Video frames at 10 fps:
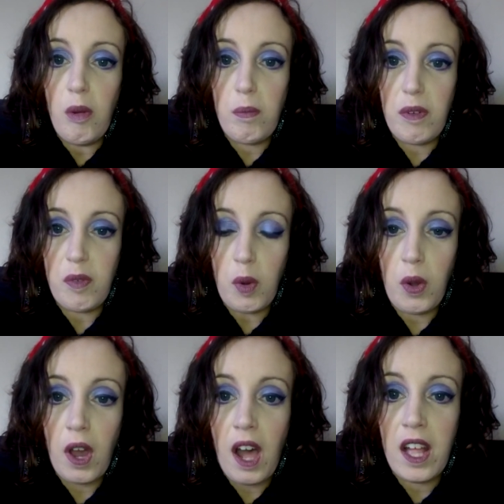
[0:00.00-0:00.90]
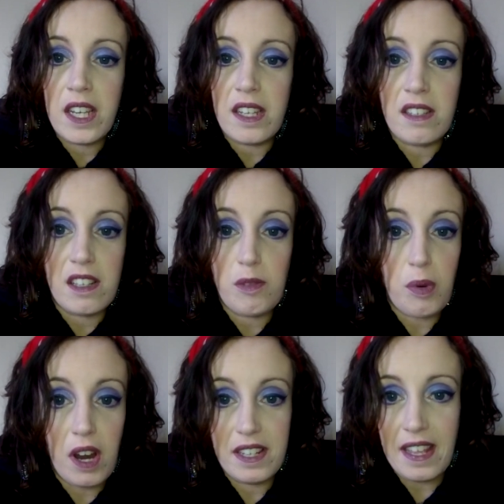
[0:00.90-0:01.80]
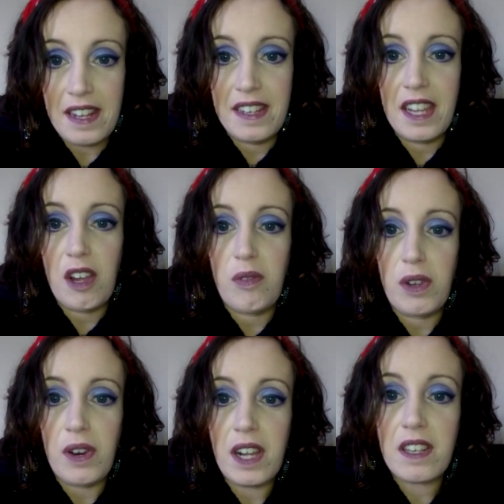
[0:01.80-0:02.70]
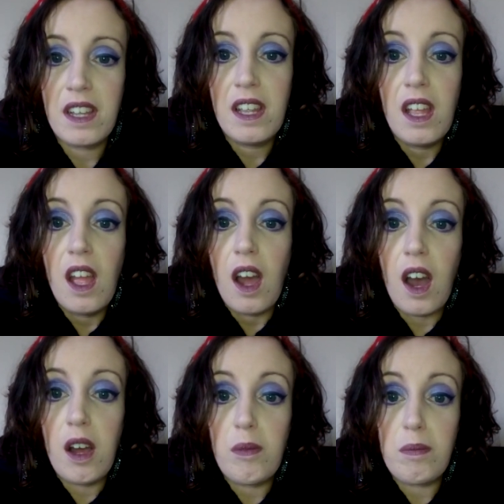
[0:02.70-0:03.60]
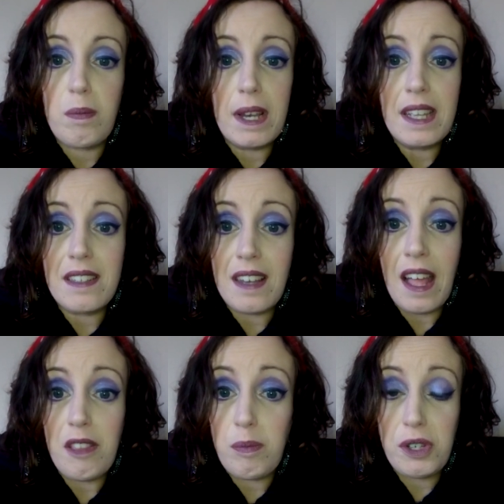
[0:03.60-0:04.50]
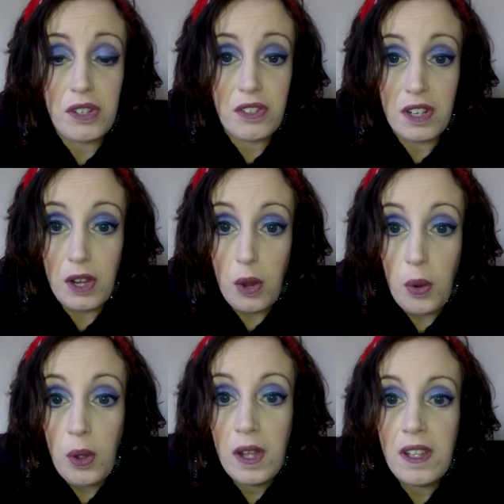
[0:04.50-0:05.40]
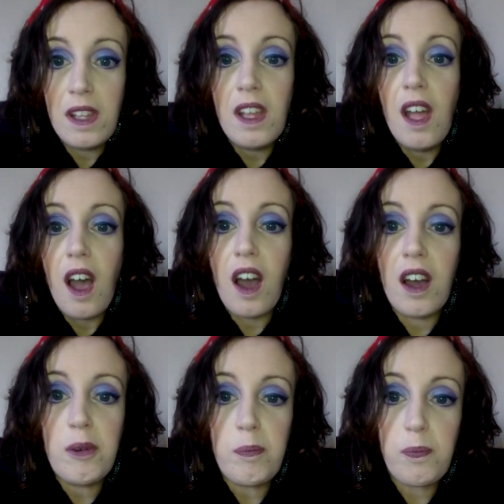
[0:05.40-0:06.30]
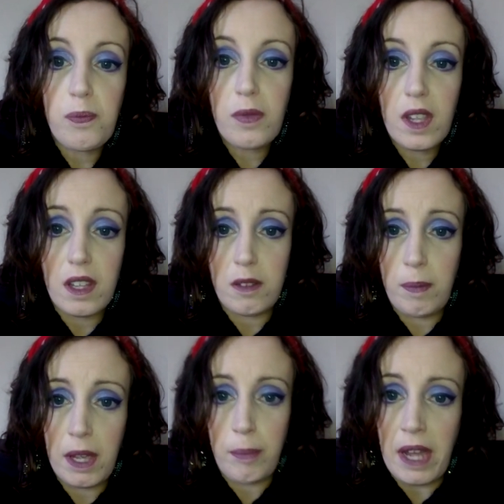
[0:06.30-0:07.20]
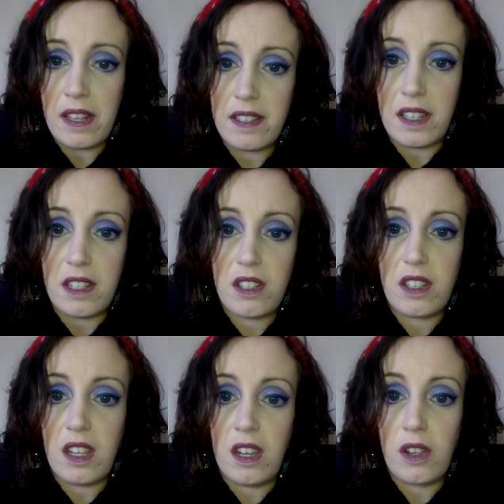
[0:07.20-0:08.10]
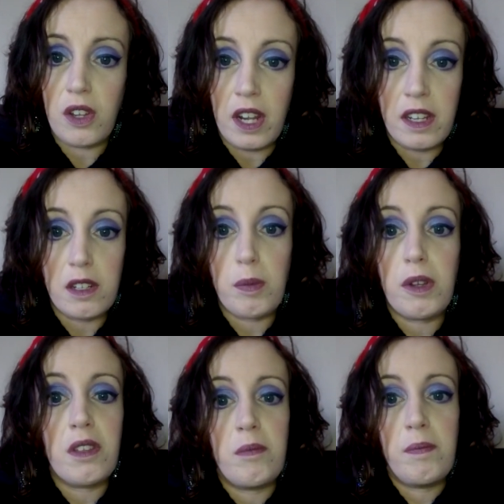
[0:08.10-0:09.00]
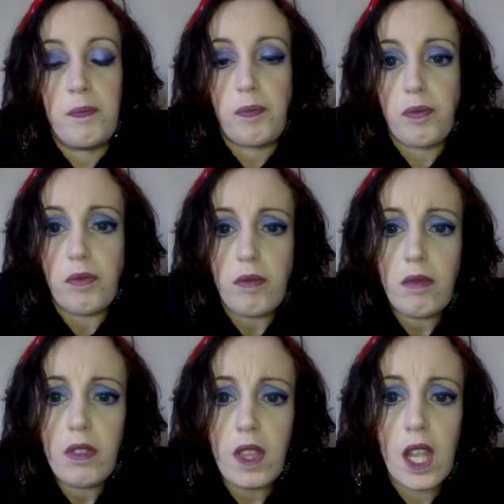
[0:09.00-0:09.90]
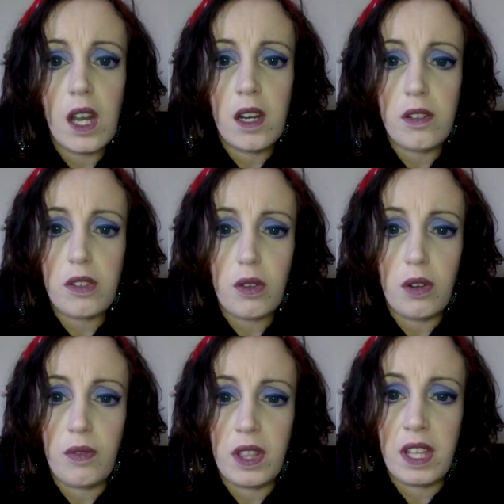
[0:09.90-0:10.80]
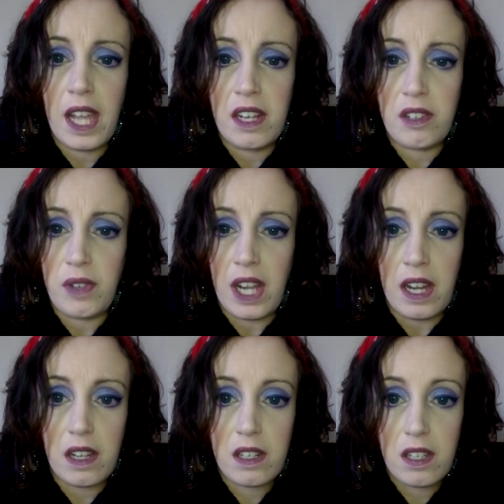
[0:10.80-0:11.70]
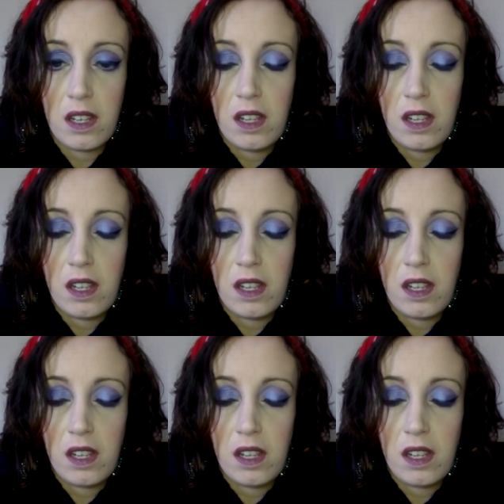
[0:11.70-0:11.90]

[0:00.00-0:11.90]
before and it is a surprise ending of your act. Please let the producer know, because big mess, it's a good idea to put them sort of at the end of an act,